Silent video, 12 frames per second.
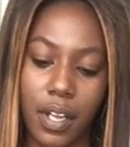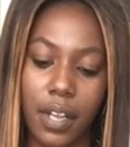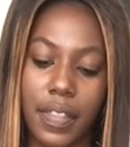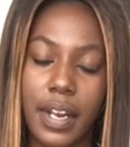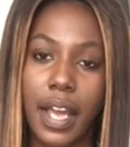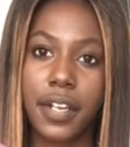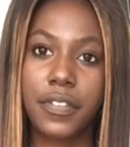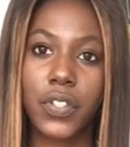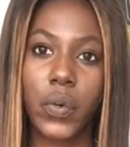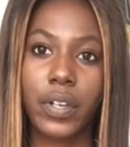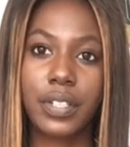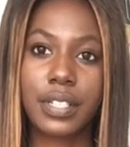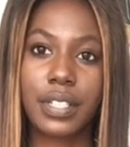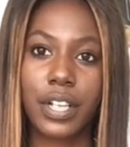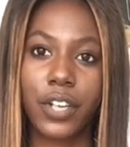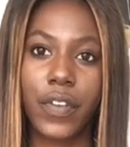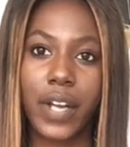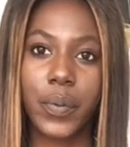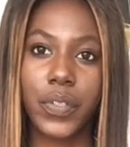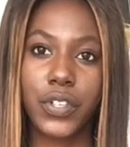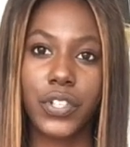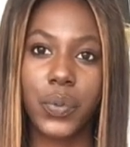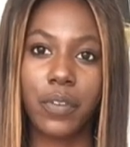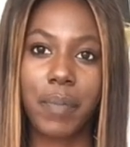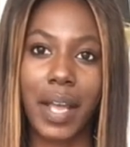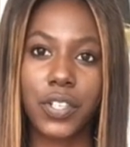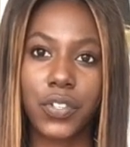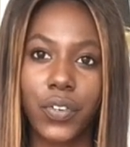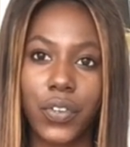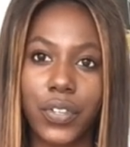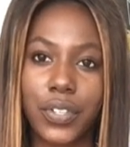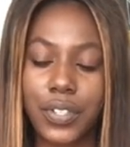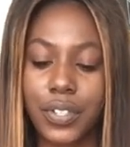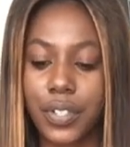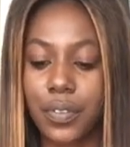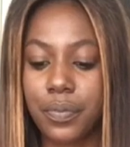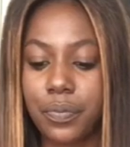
The Knight of Swords is clarified with the Two of Pentacles.